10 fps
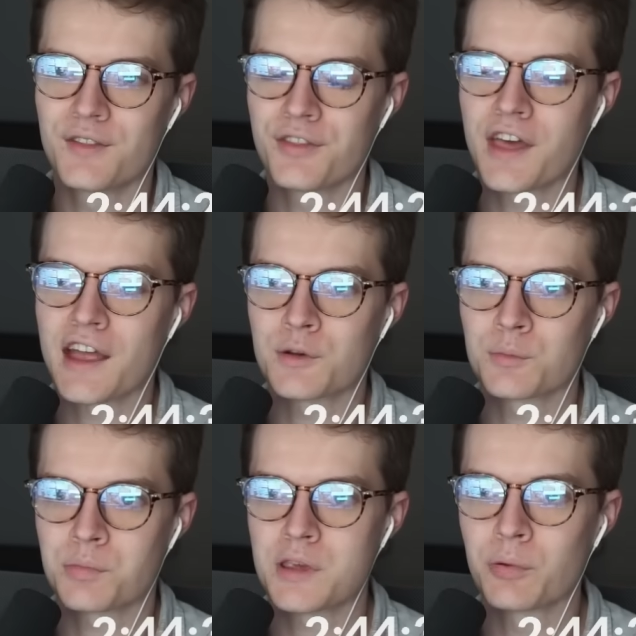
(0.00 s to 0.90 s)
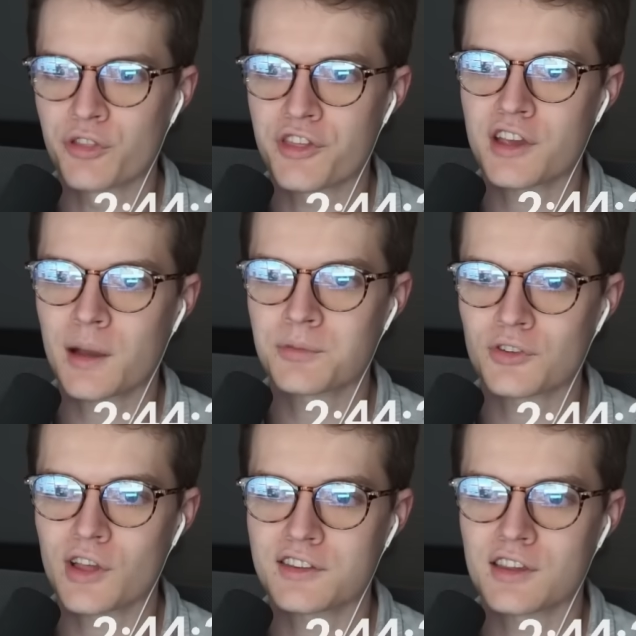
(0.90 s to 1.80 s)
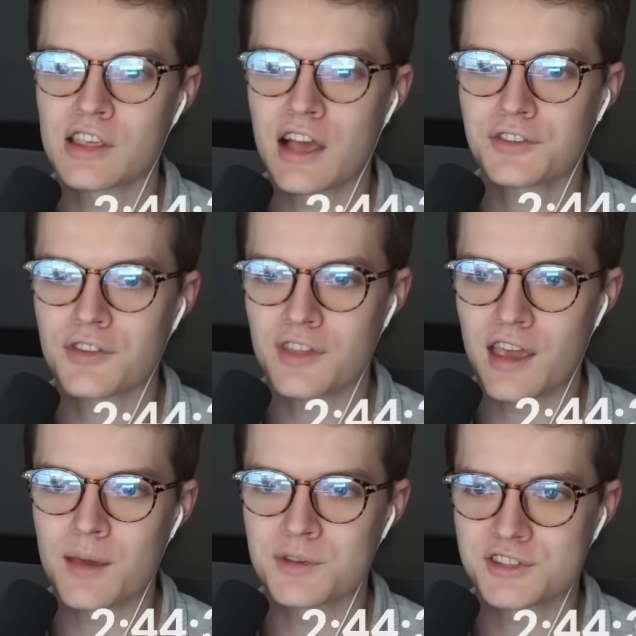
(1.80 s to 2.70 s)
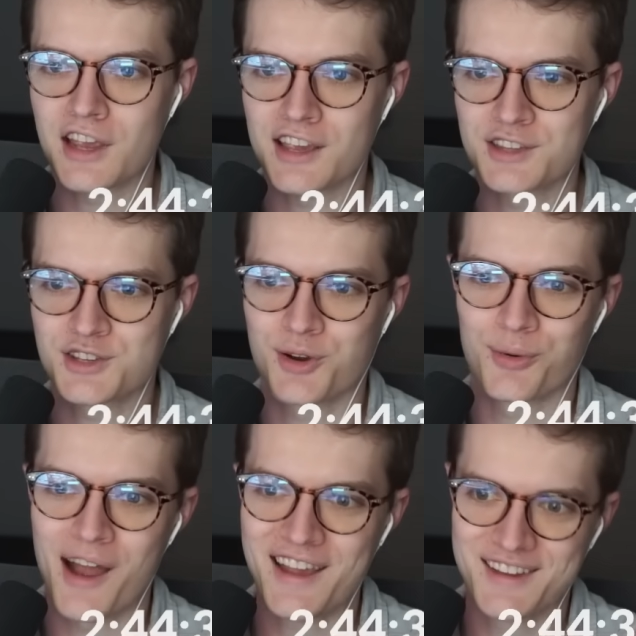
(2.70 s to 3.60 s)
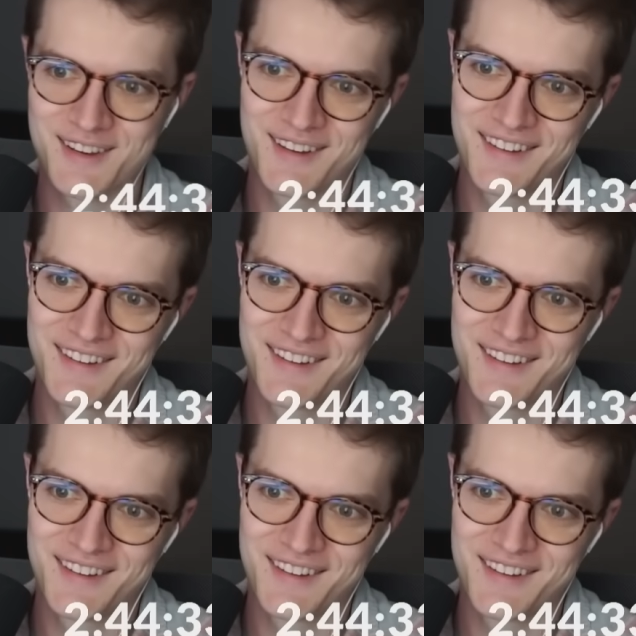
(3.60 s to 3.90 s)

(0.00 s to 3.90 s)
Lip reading: that people think I'm selecting yes and the game is saying it's correct.